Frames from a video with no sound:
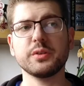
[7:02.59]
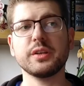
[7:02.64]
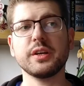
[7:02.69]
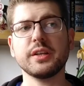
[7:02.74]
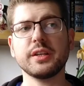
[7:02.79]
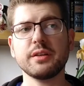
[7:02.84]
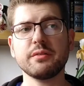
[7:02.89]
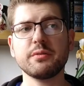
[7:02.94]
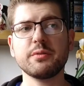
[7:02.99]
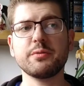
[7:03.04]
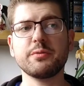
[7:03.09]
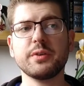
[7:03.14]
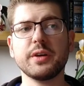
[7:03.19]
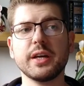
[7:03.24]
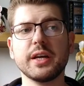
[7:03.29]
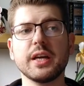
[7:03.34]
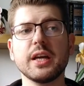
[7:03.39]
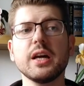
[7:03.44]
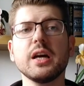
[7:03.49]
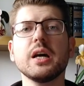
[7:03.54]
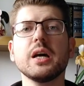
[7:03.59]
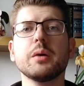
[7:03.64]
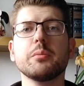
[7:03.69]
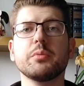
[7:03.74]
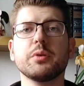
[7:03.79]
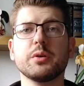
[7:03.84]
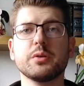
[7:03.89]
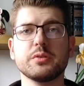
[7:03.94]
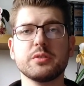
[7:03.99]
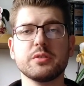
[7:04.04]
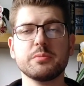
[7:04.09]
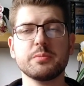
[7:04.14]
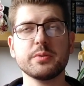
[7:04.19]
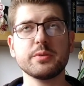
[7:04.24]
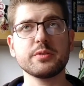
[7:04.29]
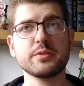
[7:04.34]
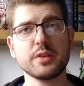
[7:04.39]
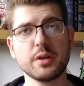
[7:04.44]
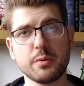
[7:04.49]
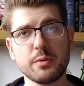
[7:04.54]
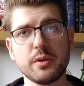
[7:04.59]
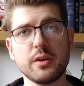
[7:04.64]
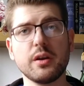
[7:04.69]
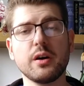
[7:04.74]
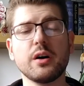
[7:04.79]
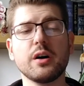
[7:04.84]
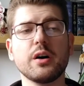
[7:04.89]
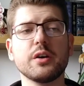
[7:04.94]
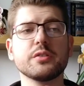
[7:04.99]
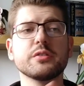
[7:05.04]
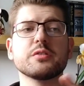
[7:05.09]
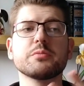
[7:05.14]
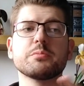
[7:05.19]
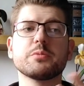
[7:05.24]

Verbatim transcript: in there and everything, because it's been sterilized,